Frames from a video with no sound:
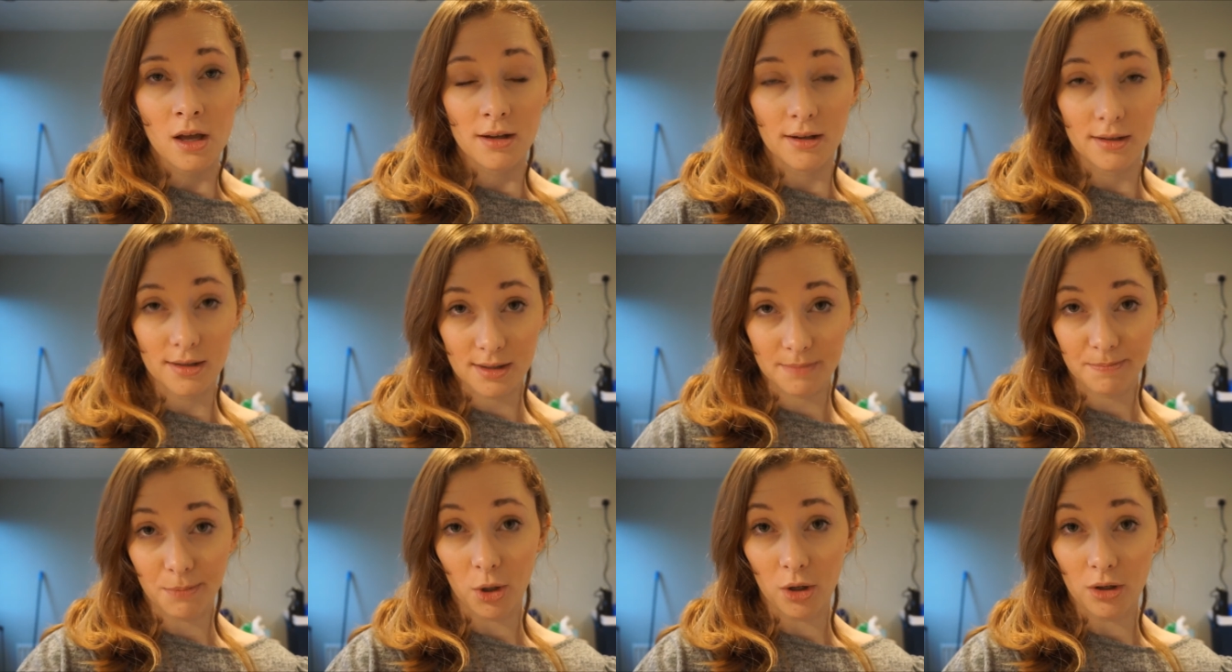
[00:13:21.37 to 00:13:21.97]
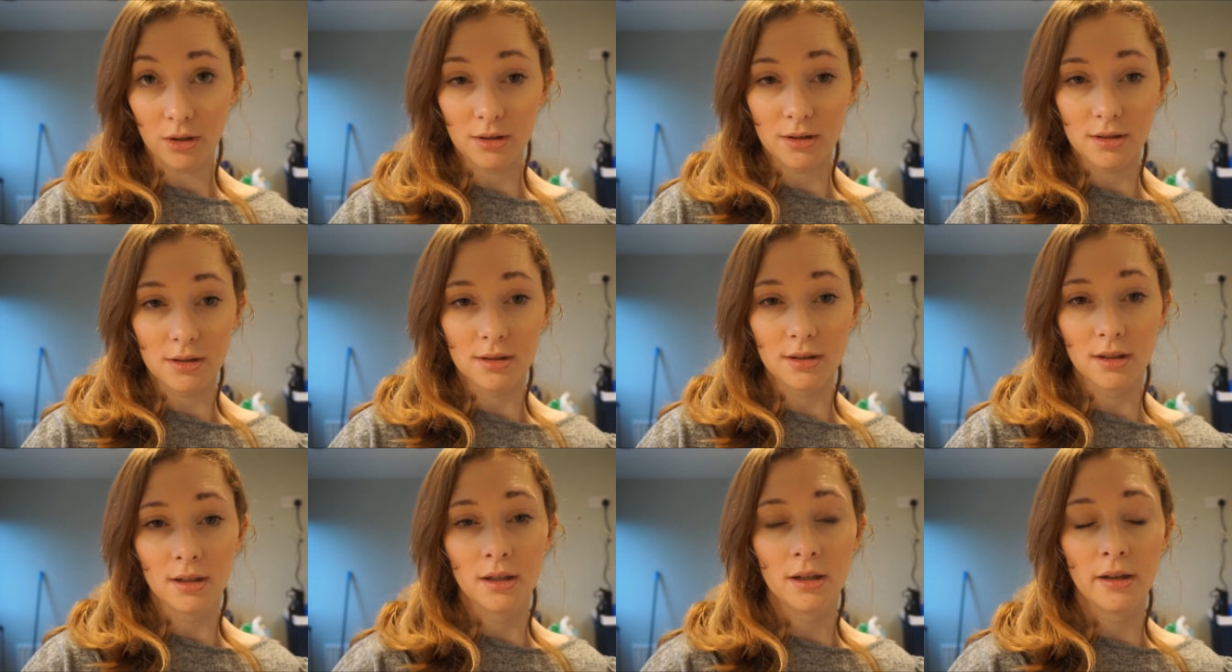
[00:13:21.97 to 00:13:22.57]

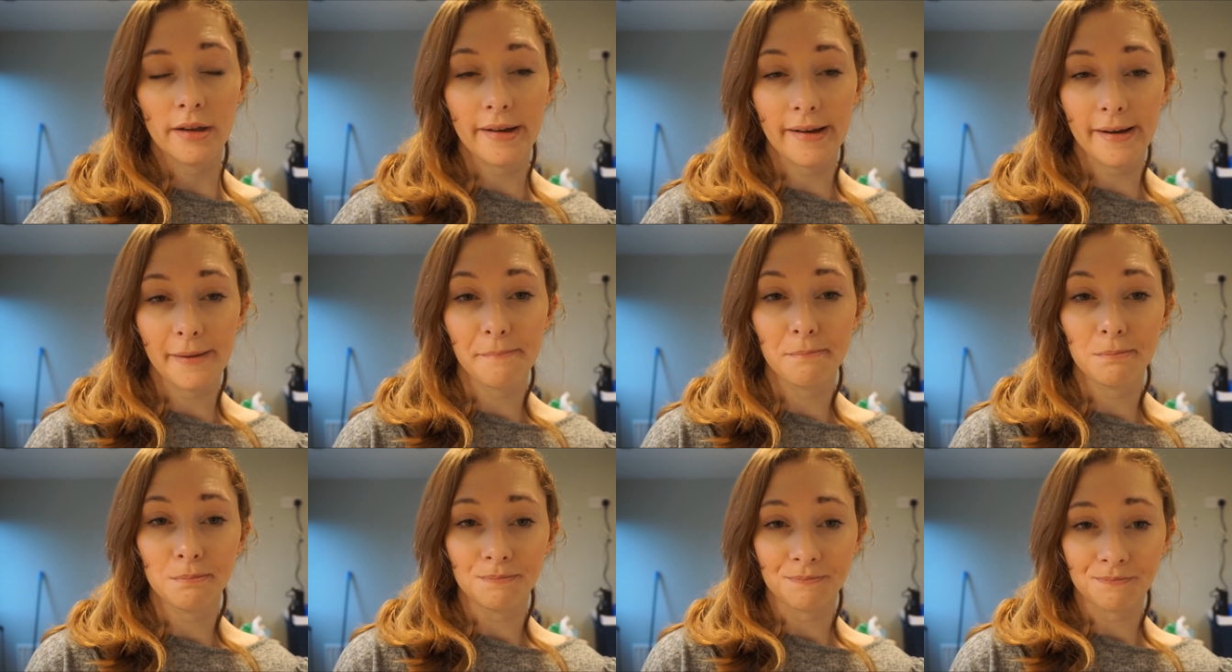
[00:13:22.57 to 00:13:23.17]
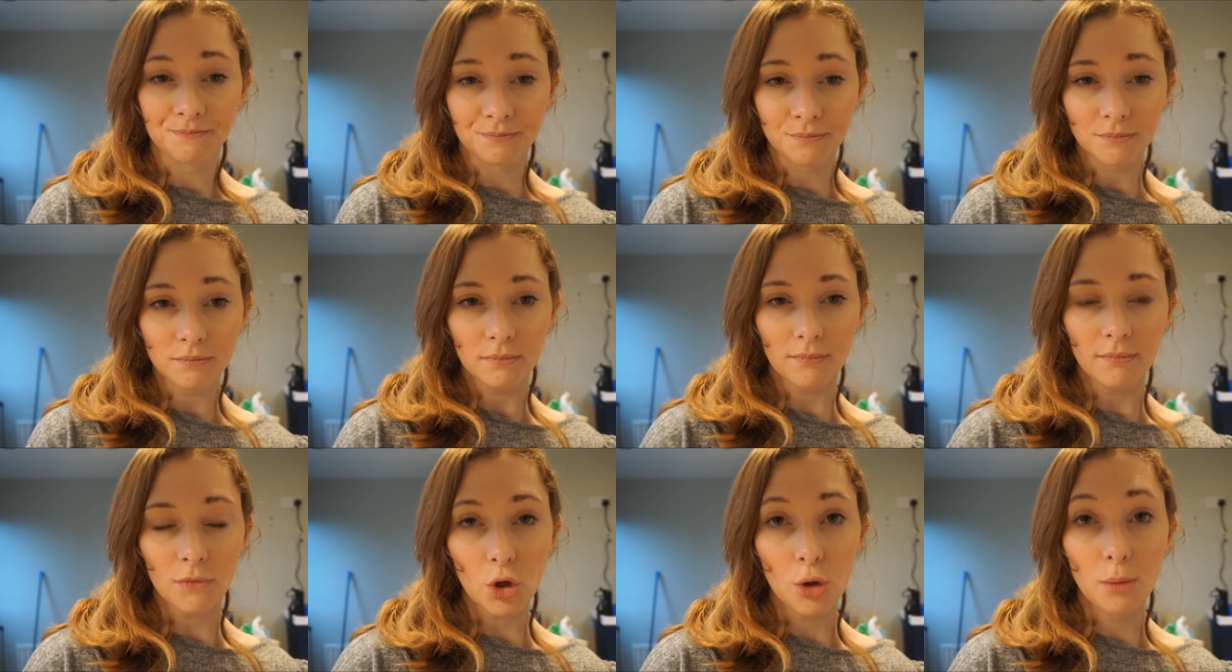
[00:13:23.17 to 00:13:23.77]
spots on
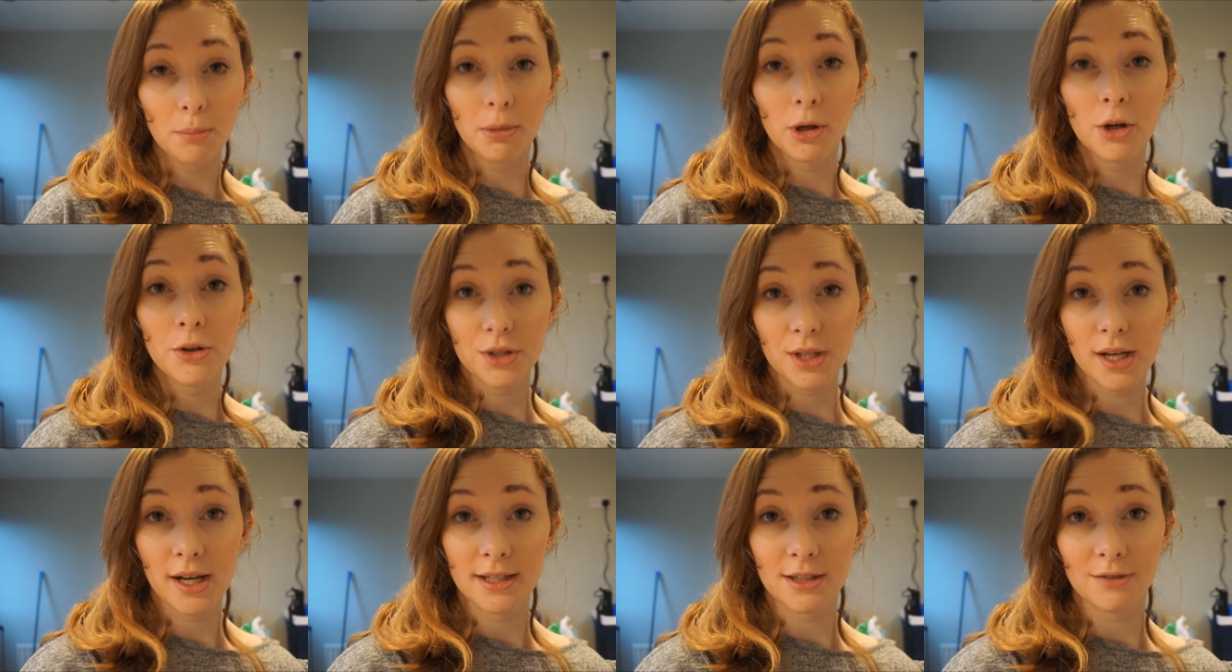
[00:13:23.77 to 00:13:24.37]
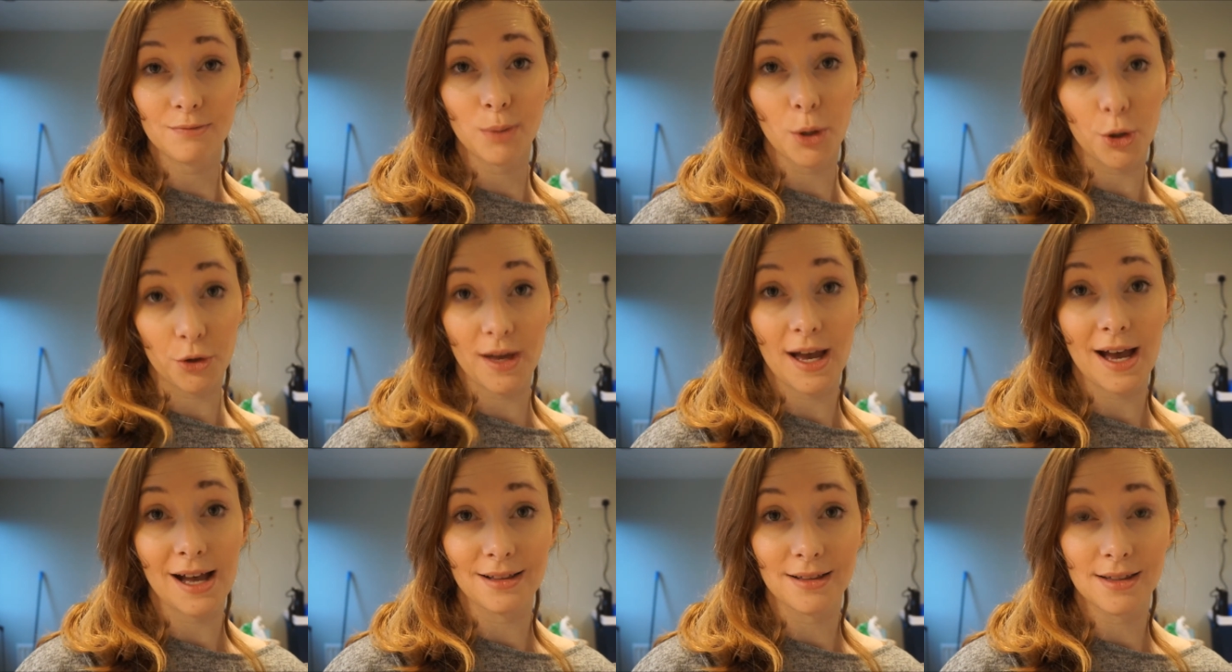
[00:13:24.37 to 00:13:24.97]
both sides of both
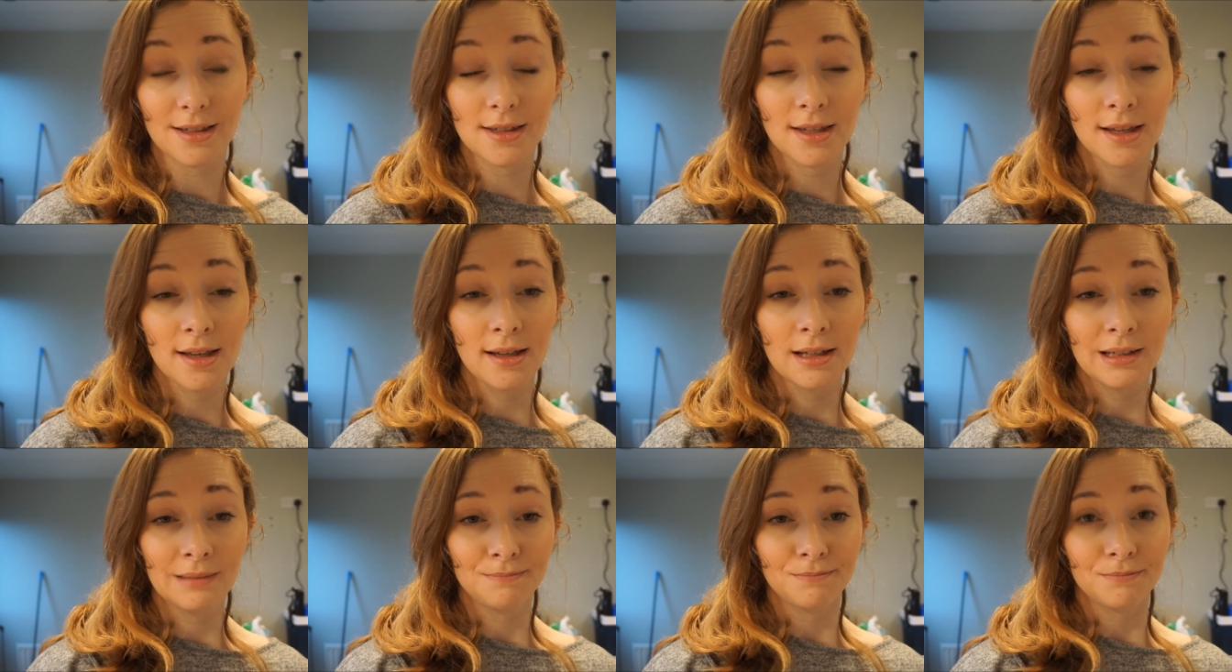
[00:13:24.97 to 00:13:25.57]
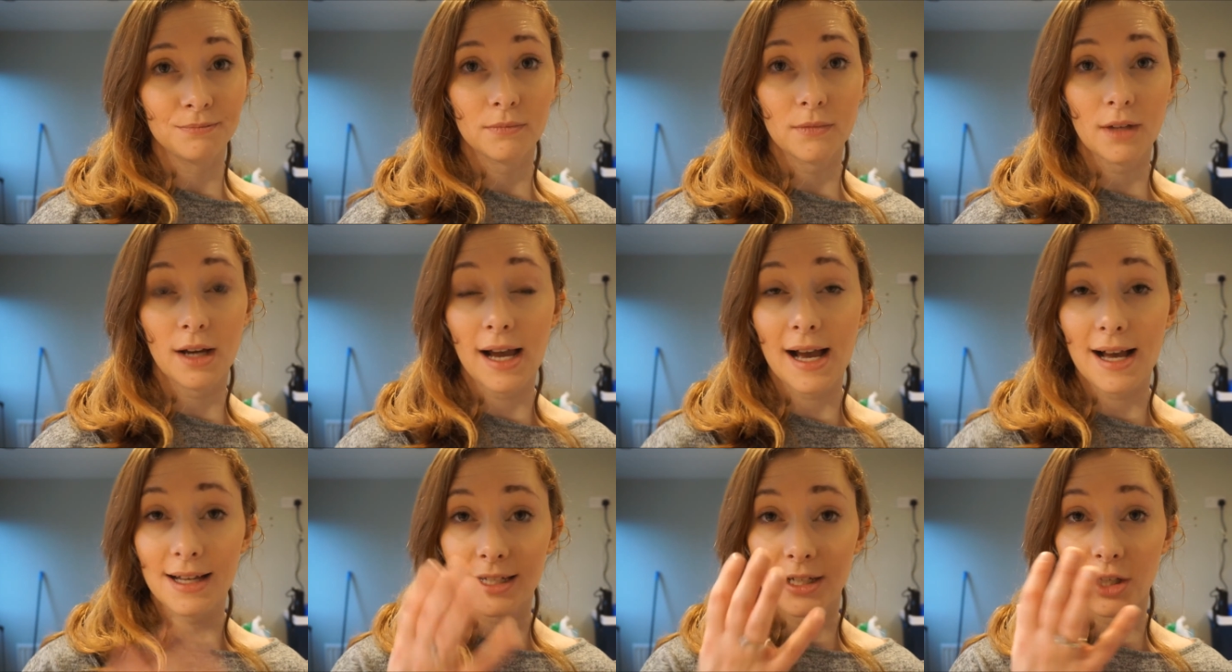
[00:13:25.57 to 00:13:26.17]
hands. I
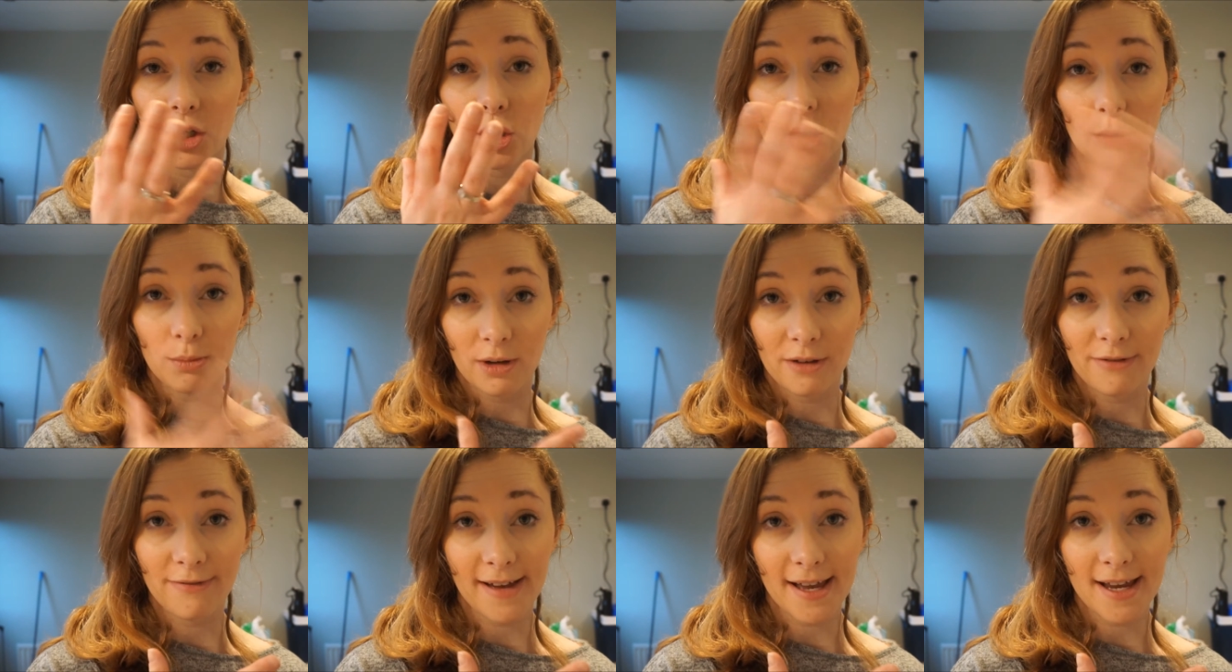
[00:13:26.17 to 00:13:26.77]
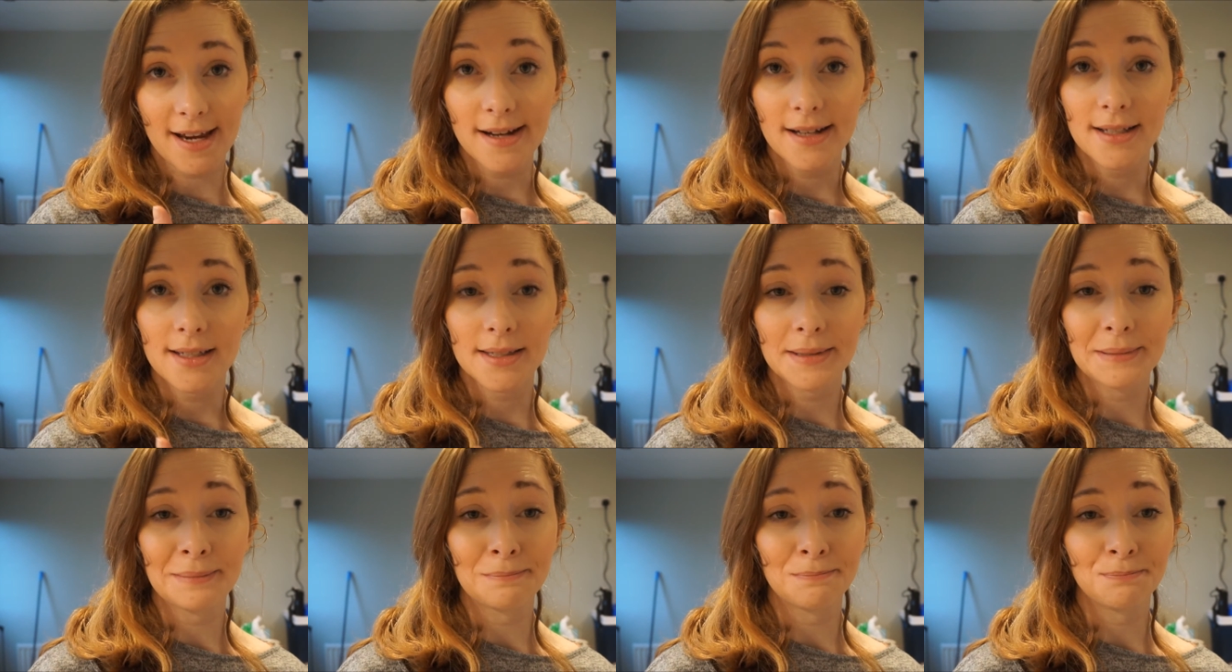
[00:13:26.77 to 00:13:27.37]
had it on my face.